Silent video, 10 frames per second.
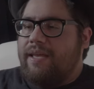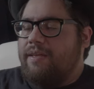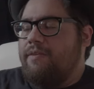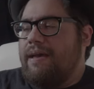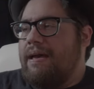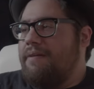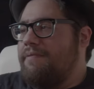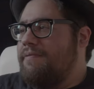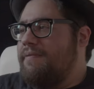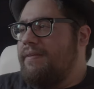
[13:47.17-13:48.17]
you
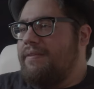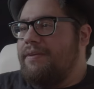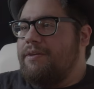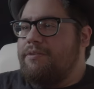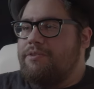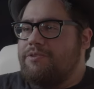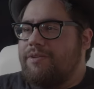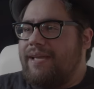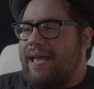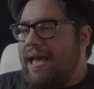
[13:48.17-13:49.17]
have, you know,
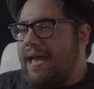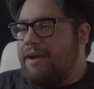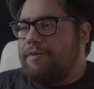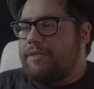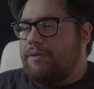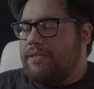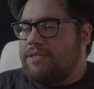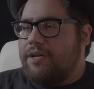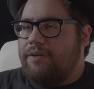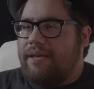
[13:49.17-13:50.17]
usually a hat or a trench
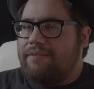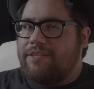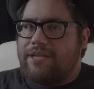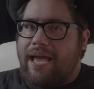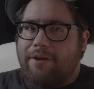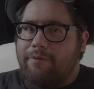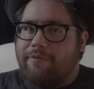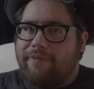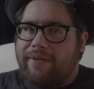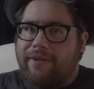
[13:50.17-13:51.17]
coat, you have the shadowed
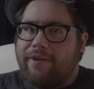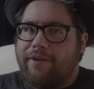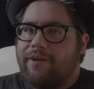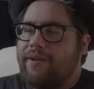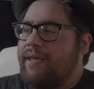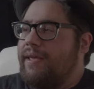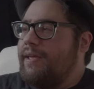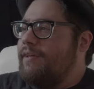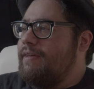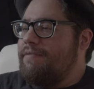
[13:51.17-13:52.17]
figure,
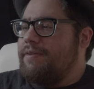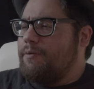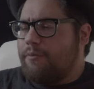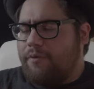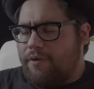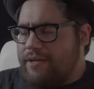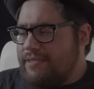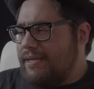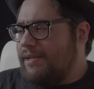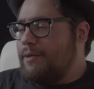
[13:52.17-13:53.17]
you have the
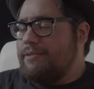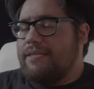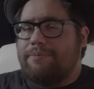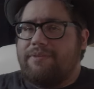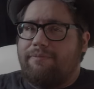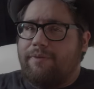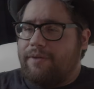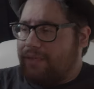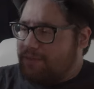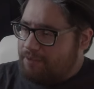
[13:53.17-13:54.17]
crazy close-ups of
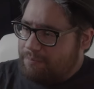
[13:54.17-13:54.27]
looking through the